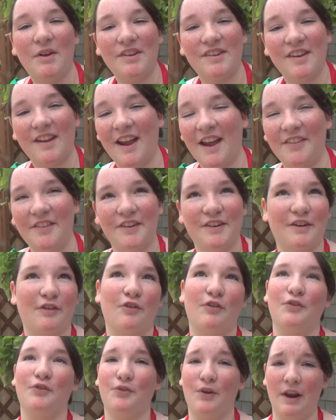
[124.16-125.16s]
Once again, this
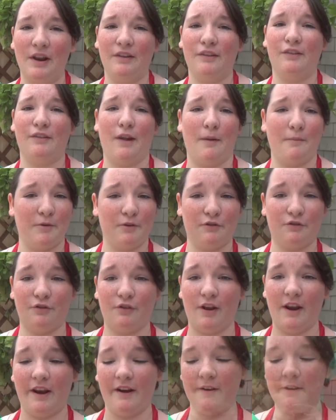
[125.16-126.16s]
is a great summer
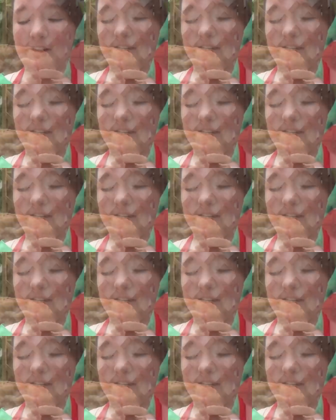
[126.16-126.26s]
treat.